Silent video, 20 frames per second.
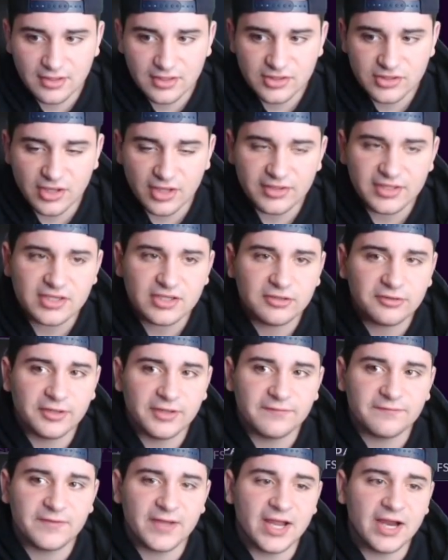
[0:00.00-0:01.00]
So I think
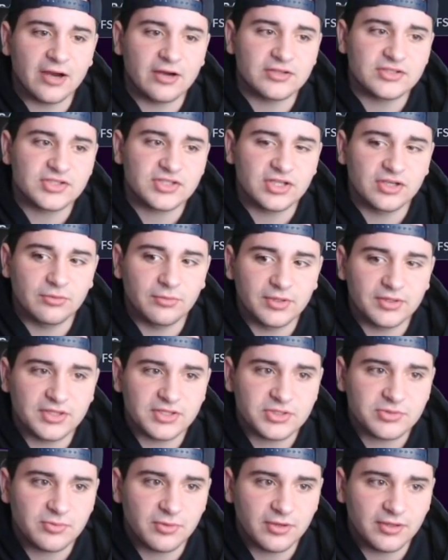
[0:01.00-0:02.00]
Cliff Harris is gonna win
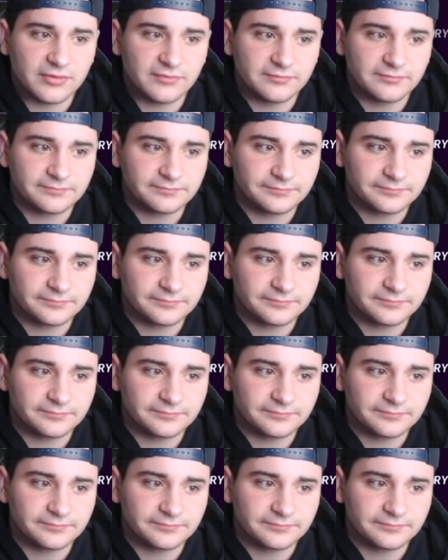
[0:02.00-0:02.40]
this one.